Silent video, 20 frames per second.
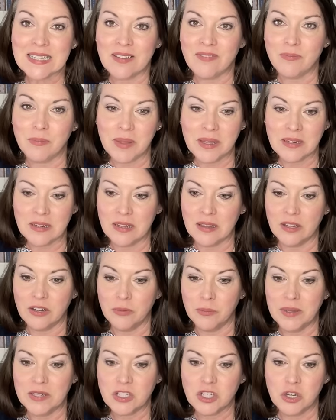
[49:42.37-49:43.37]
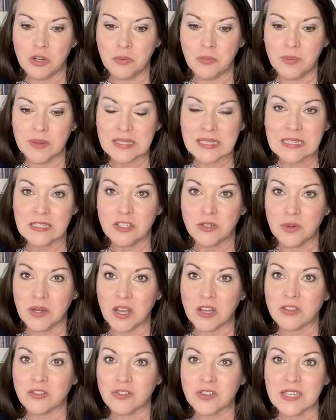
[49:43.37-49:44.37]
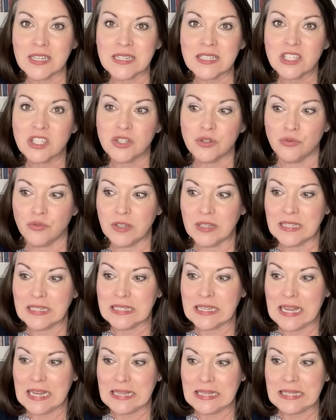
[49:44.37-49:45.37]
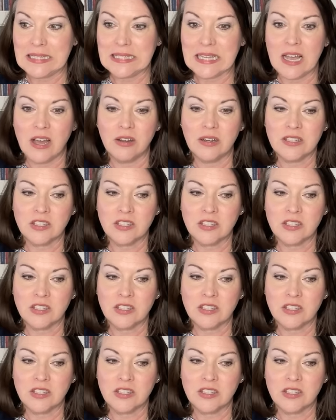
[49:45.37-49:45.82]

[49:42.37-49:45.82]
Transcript: I've been a little bit too busy doing other things to really take these out.